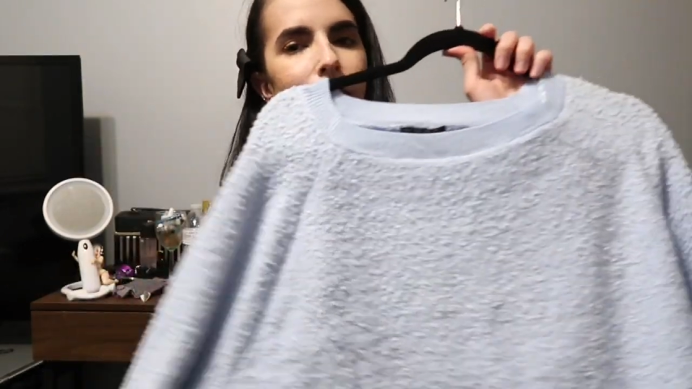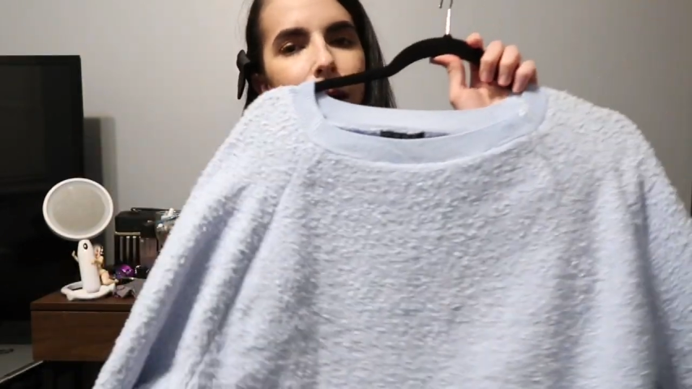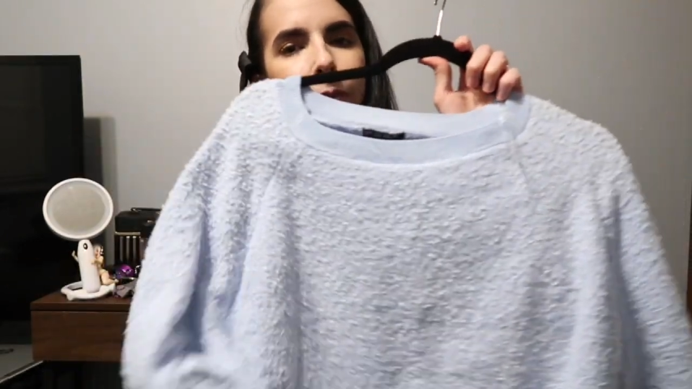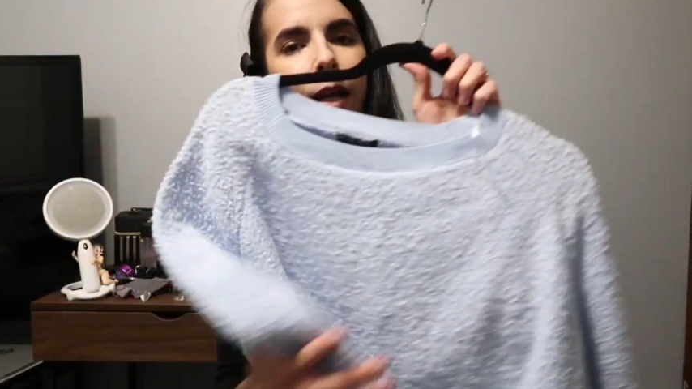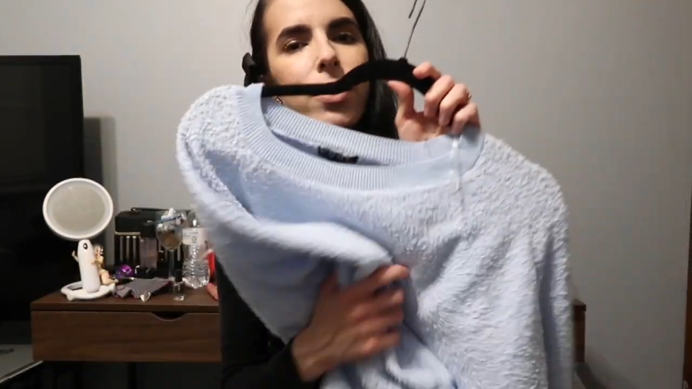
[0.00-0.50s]

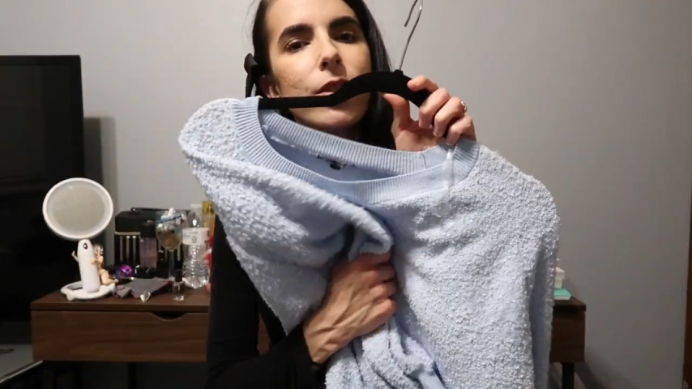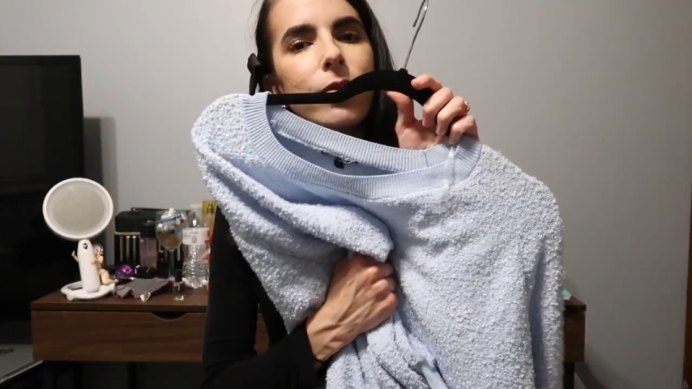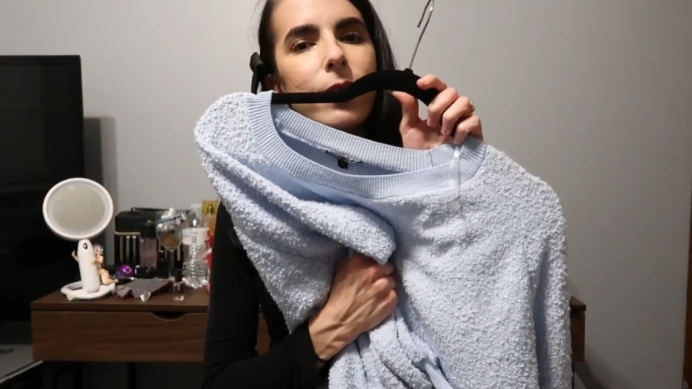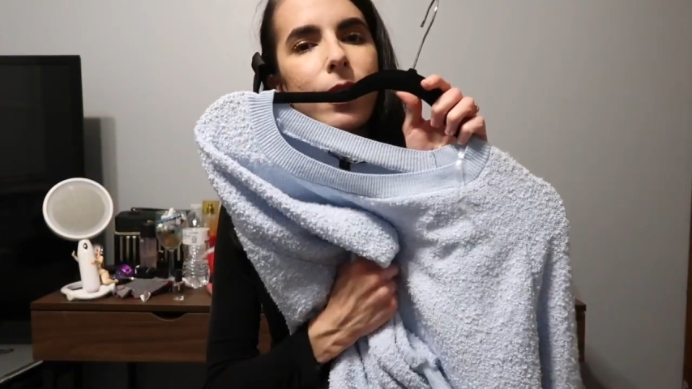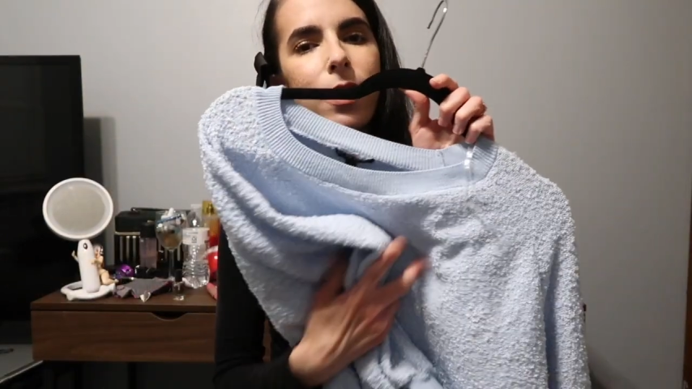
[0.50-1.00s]
Um, but I
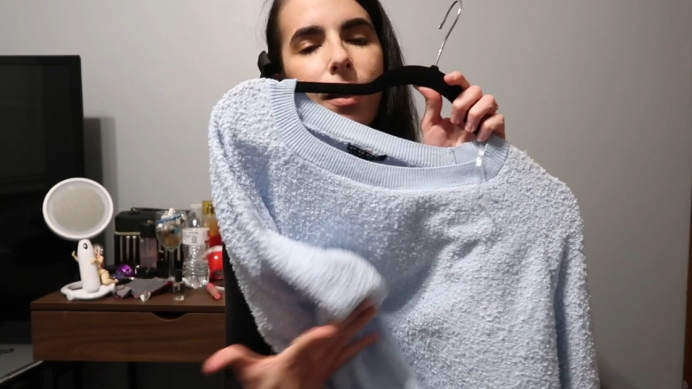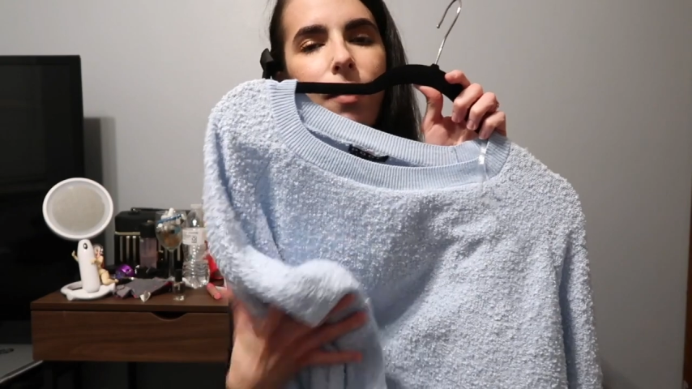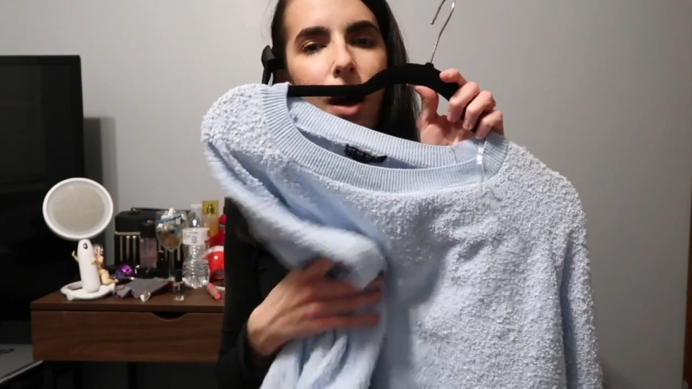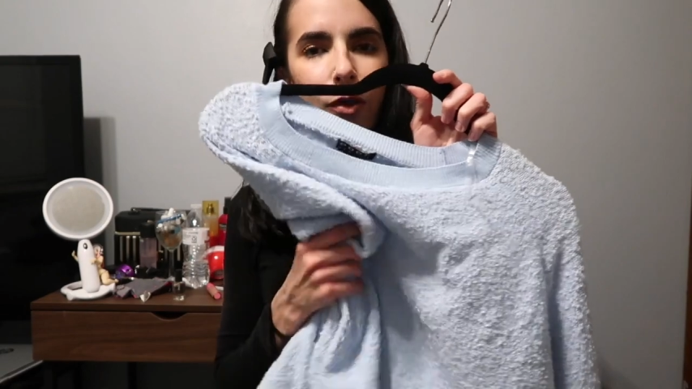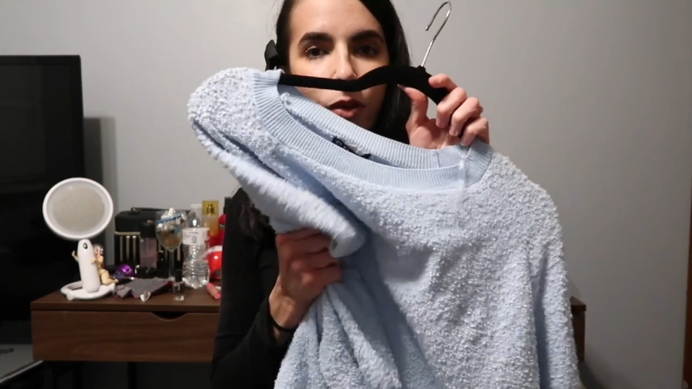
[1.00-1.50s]
just really
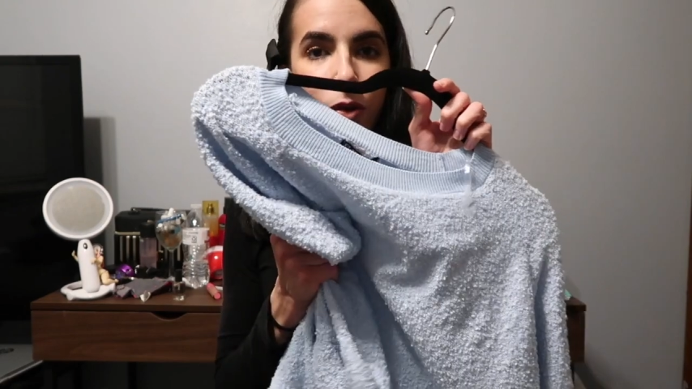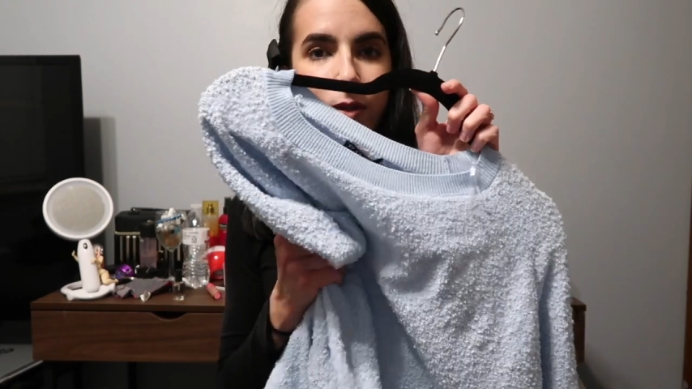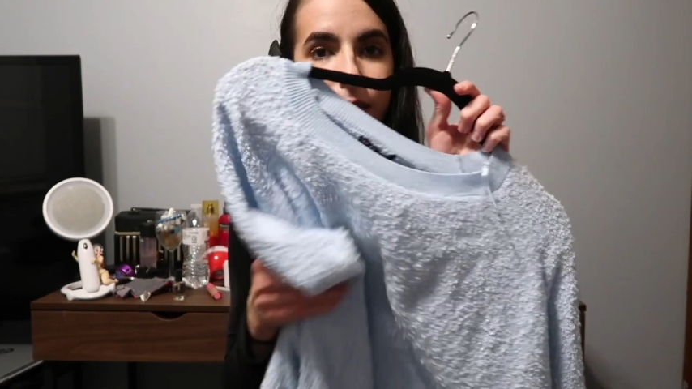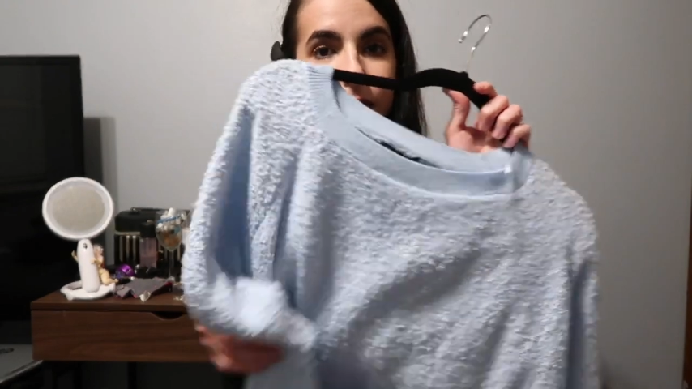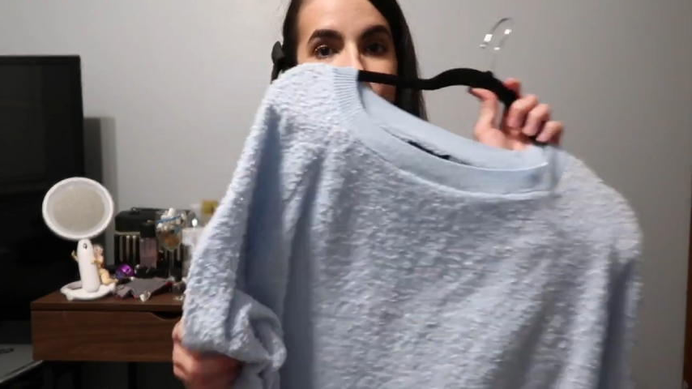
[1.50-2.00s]
love how
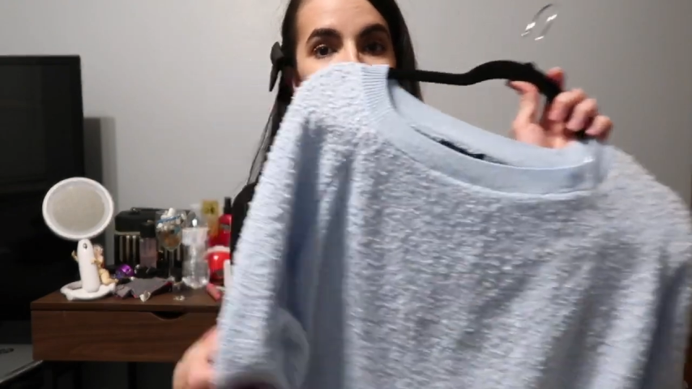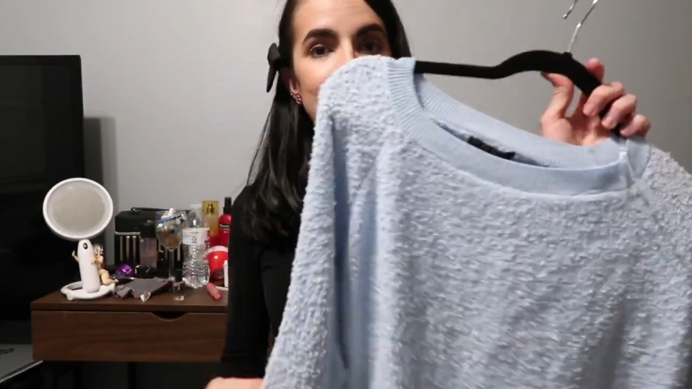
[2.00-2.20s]
cozy this